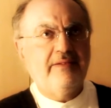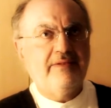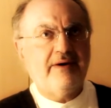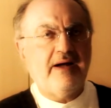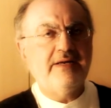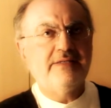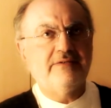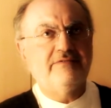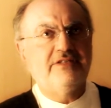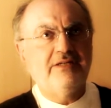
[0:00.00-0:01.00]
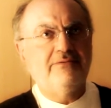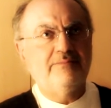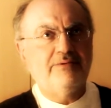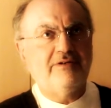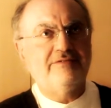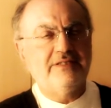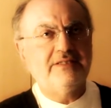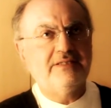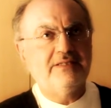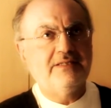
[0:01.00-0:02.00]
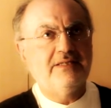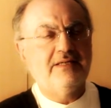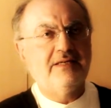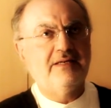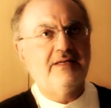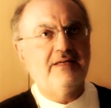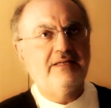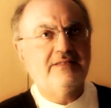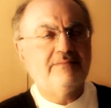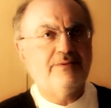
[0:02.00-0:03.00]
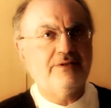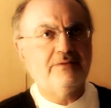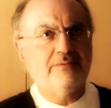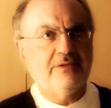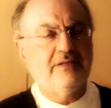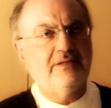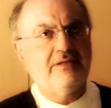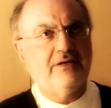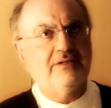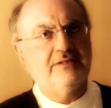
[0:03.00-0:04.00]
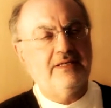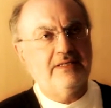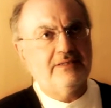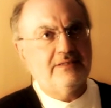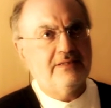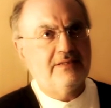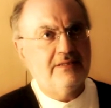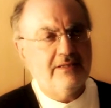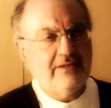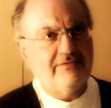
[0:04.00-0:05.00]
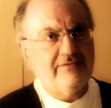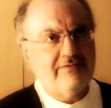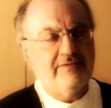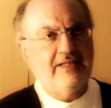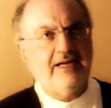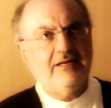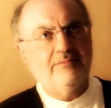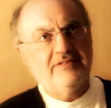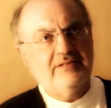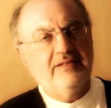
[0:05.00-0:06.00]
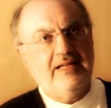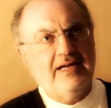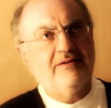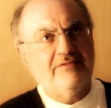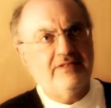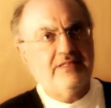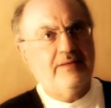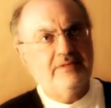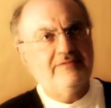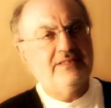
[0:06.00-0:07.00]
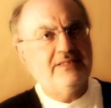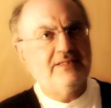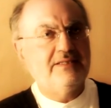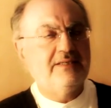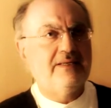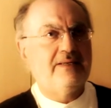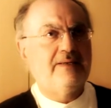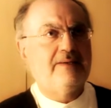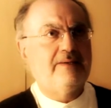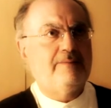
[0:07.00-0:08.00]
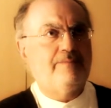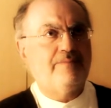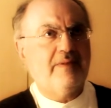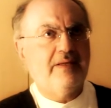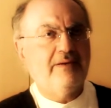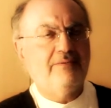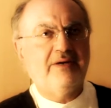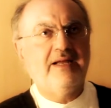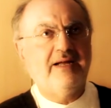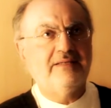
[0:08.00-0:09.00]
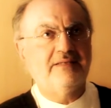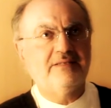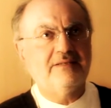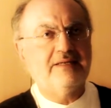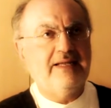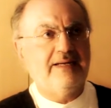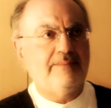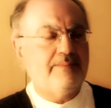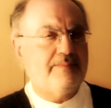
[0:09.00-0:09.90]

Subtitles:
rise of genuine prophets is impossible in the context of lack of receptivity. One hand does not clap.